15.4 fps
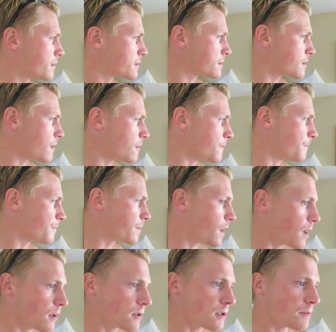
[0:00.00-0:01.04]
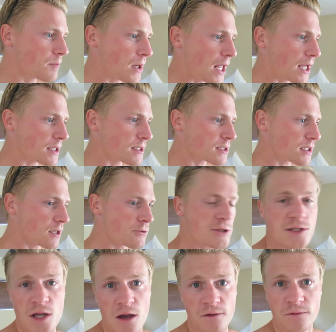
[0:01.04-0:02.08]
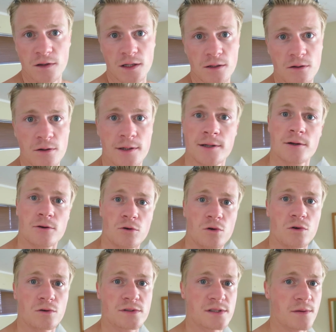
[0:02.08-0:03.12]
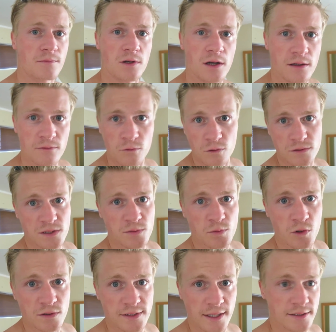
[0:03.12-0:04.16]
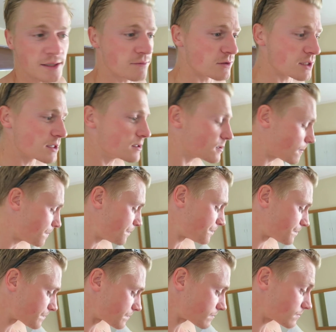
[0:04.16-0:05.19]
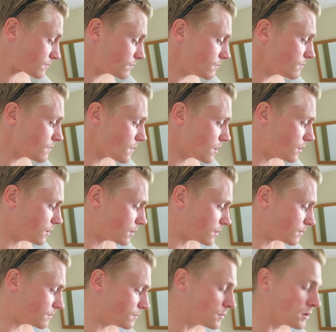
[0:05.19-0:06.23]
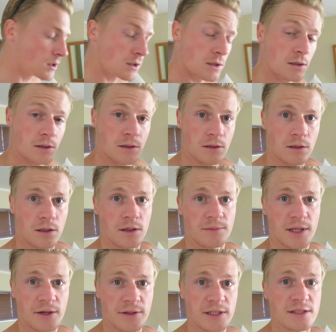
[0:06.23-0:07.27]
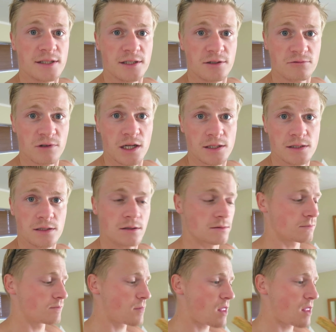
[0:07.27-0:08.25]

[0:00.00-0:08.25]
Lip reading: So I'm gonna plan to go surfing or some kind of water sports activities. I'm now eating a rusk.